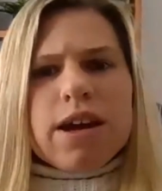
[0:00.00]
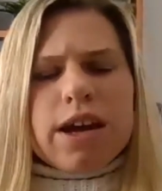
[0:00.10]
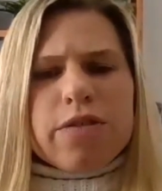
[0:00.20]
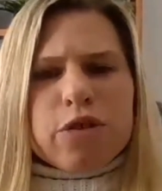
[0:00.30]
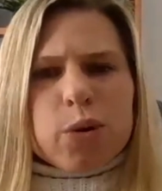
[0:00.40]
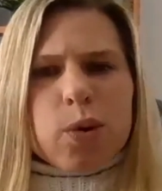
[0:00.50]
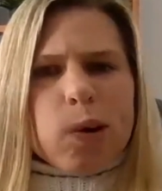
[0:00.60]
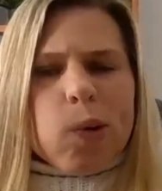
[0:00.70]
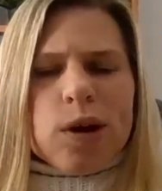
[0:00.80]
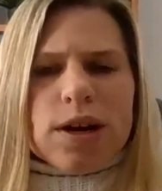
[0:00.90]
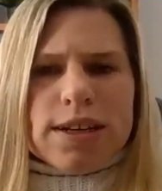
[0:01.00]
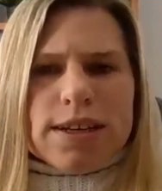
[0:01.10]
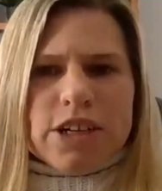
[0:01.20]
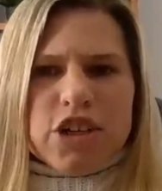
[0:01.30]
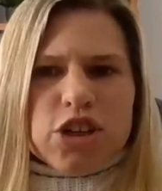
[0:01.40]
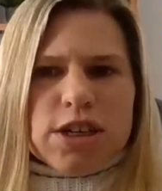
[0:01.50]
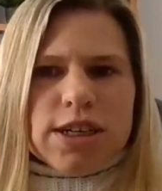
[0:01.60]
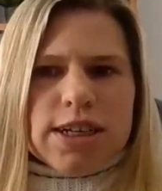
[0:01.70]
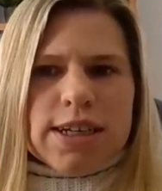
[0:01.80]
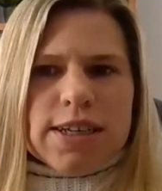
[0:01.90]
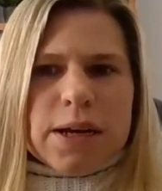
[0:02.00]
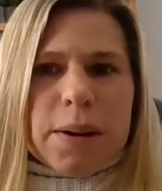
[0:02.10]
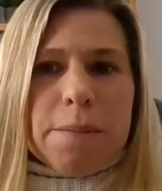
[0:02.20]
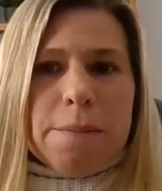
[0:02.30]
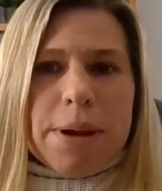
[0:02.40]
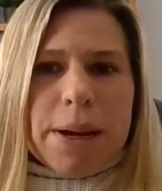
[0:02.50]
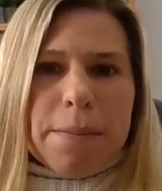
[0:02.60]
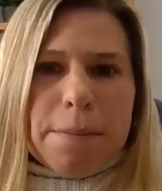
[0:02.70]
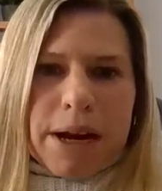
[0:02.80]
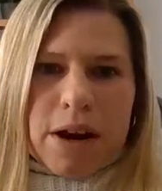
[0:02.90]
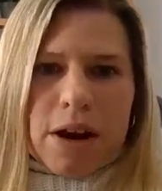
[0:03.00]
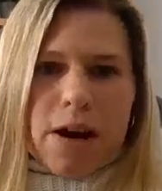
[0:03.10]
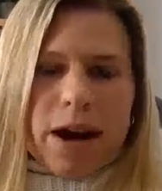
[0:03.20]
If your organization is a bit bigger,